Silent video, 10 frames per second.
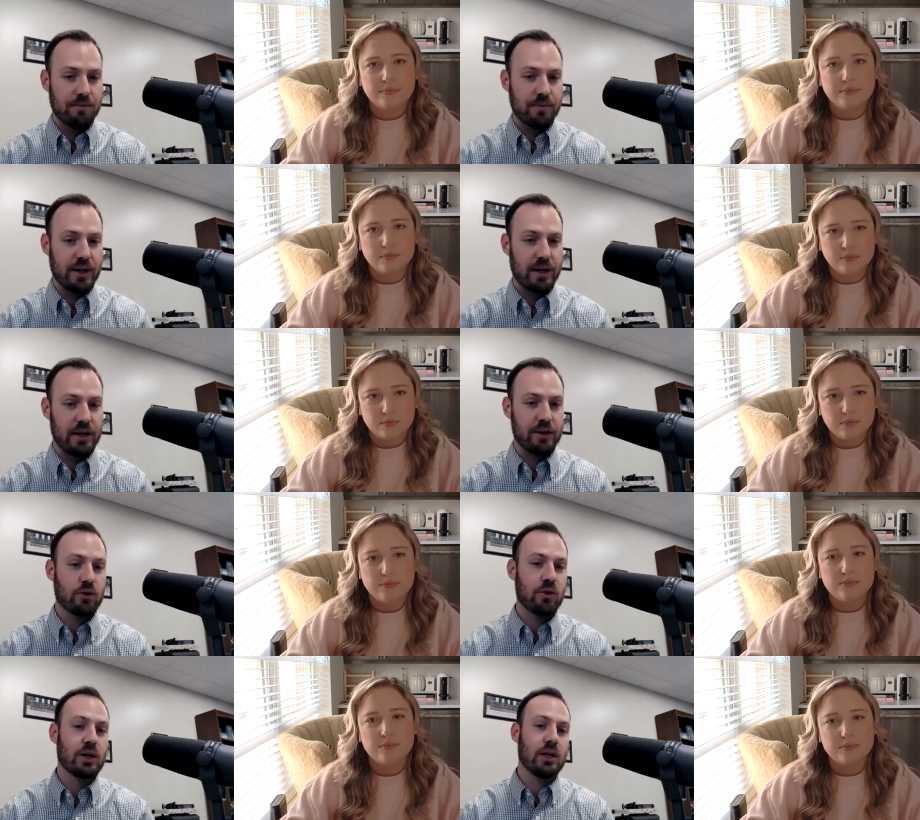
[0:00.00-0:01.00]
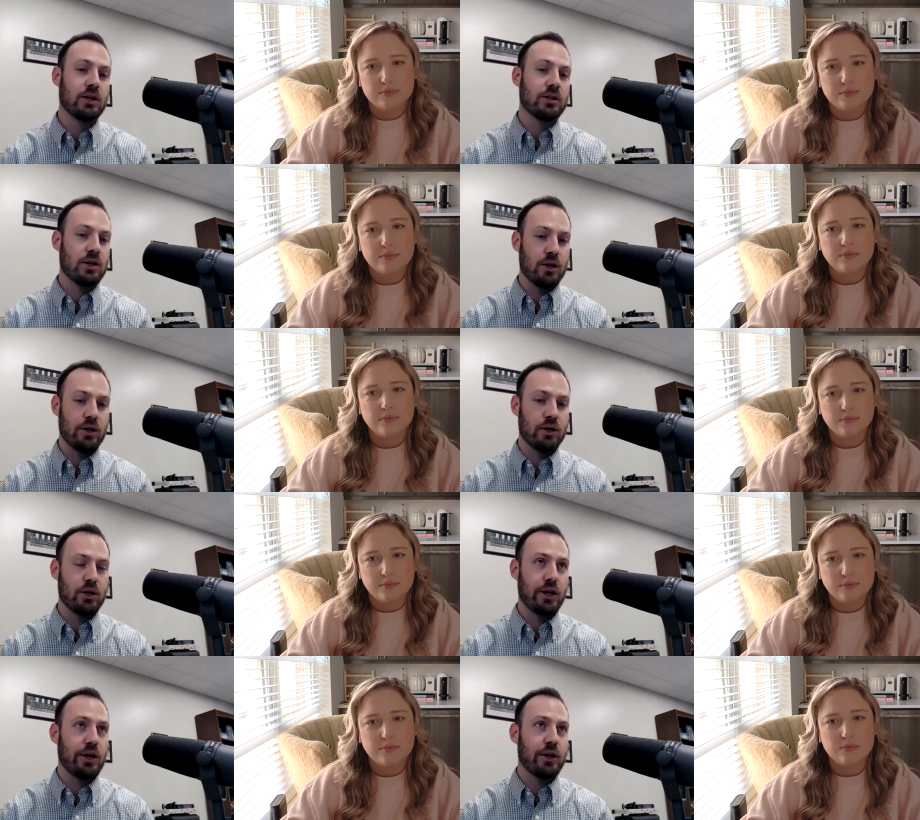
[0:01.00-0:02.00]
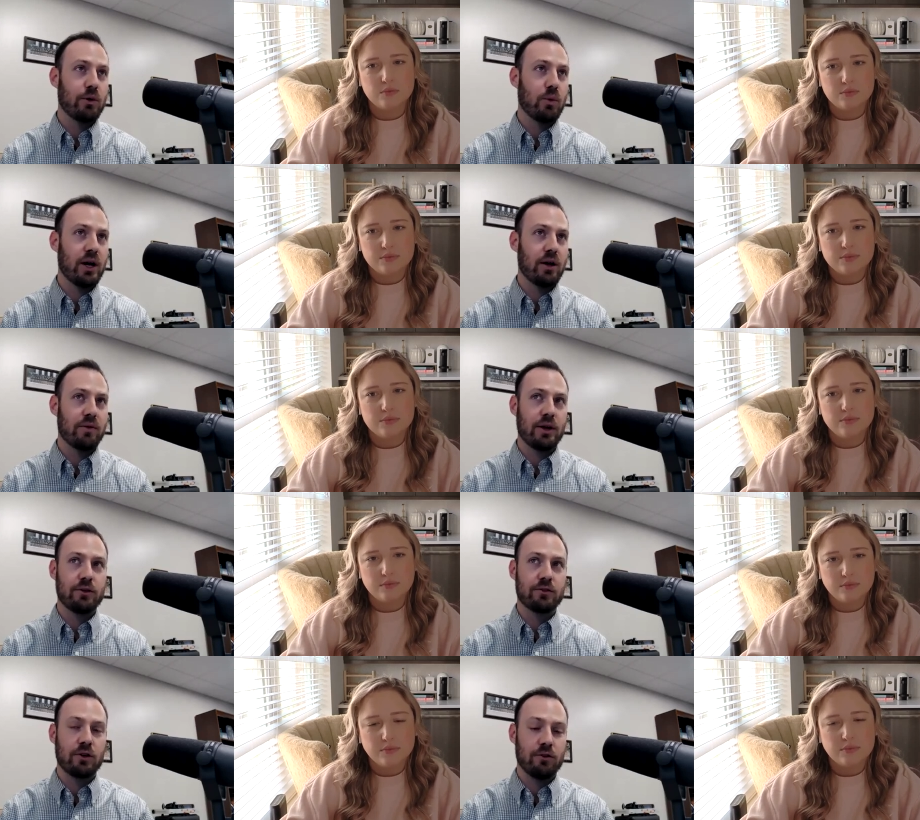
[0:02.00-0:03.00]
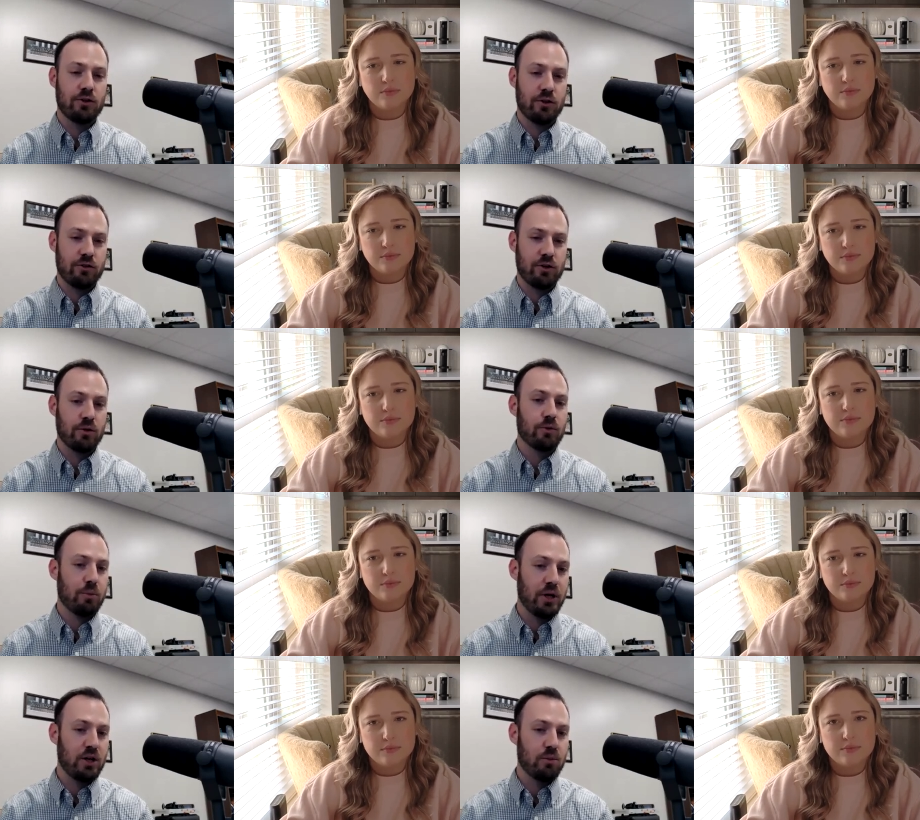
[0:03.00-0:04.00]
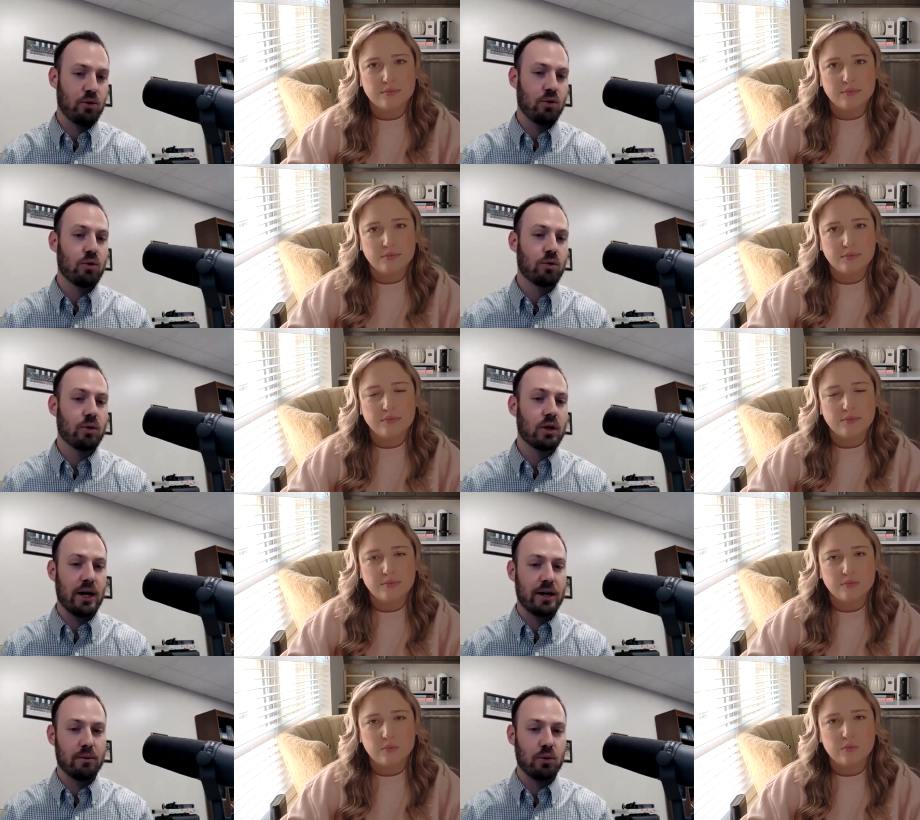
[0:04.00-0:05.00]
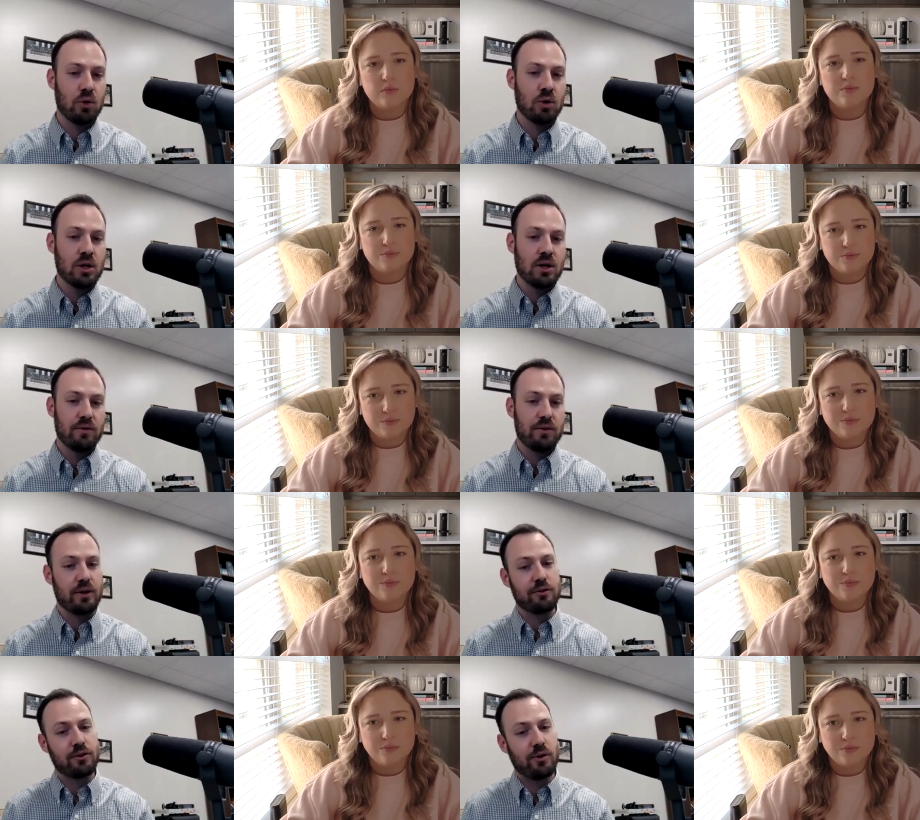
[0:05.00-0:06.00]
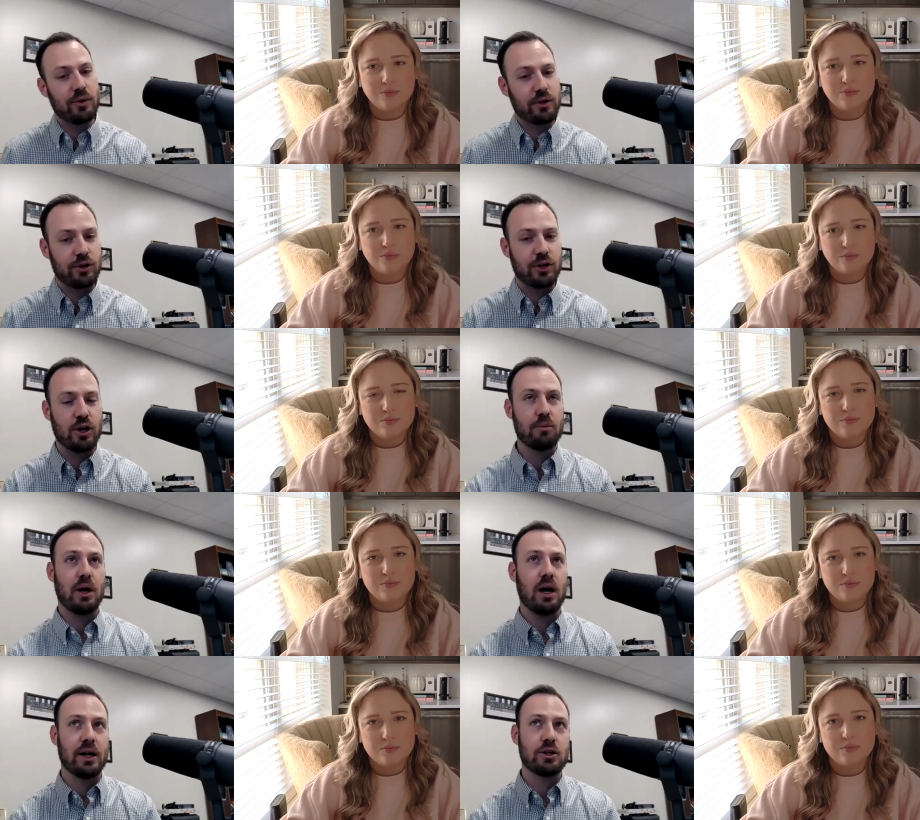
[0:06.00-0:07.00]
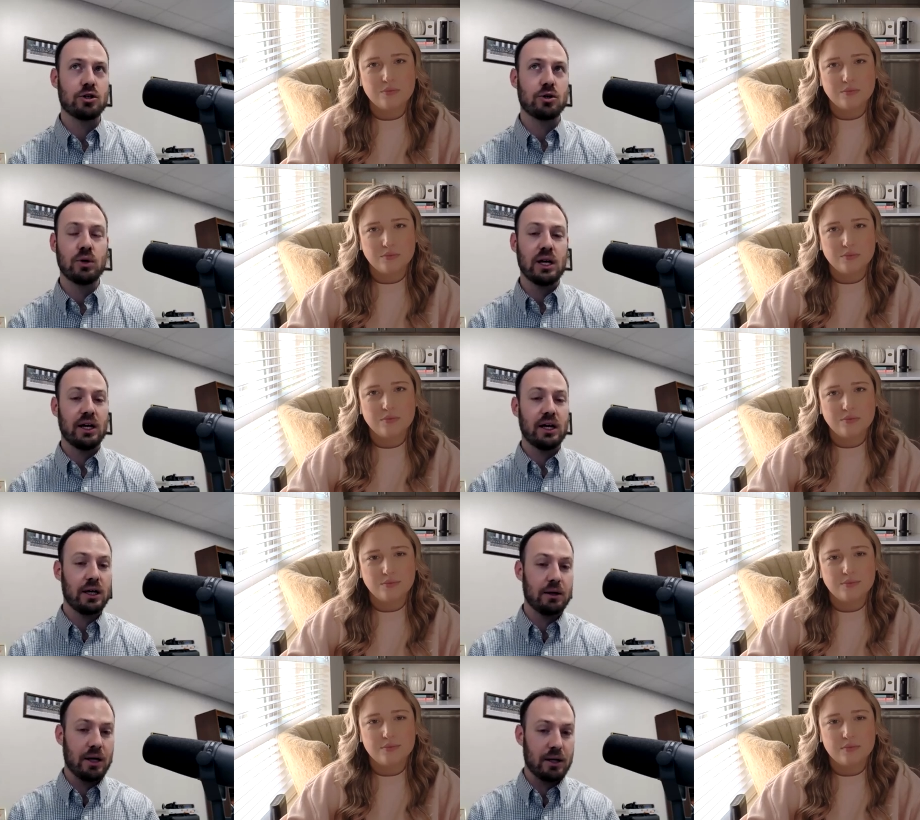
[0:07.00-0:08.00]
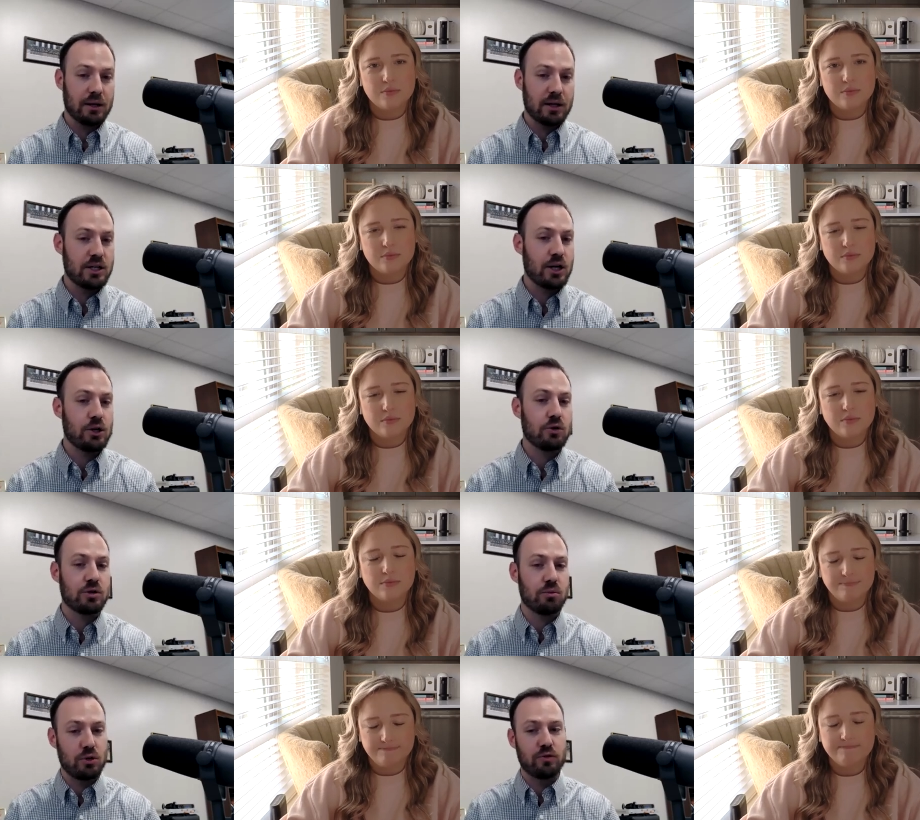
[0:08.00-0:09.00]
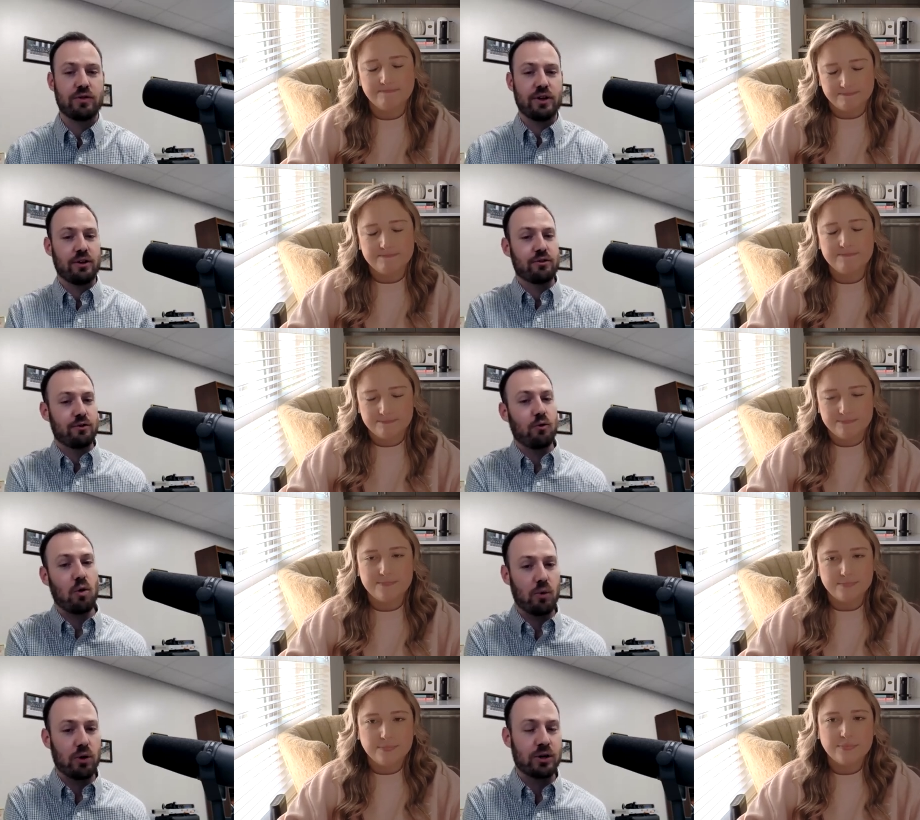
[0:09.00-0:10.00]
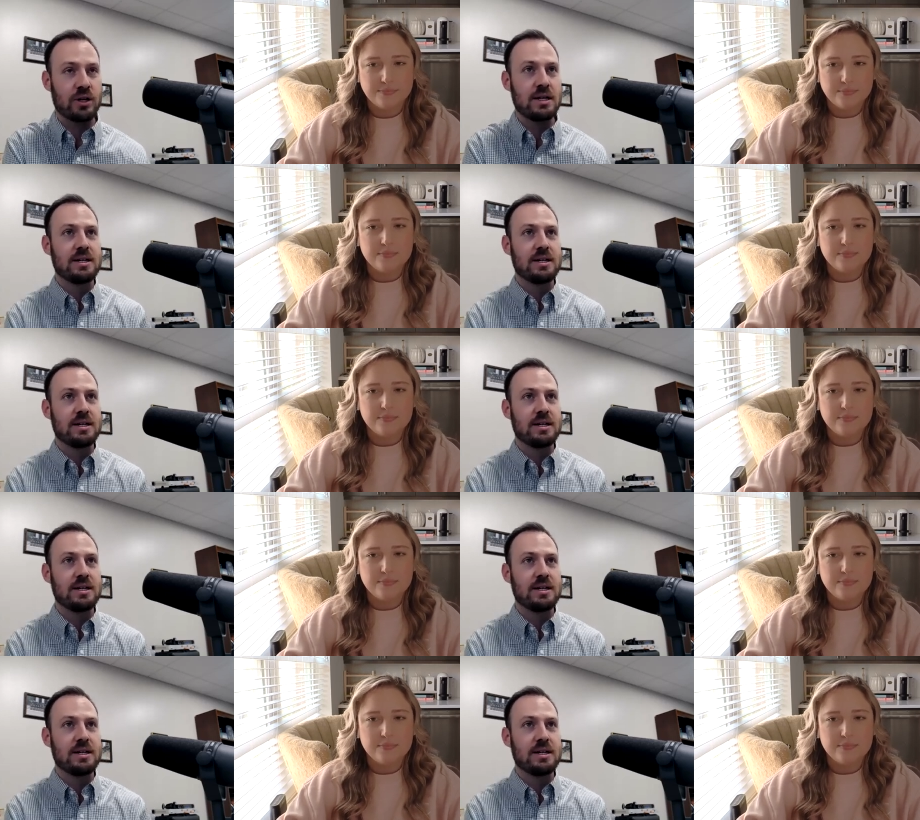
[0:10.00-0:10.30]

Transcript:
Speaker 1: that it's going to get done in a way that is consistent, repeatable, reliable, that someone could come behind you and continue to move things forward.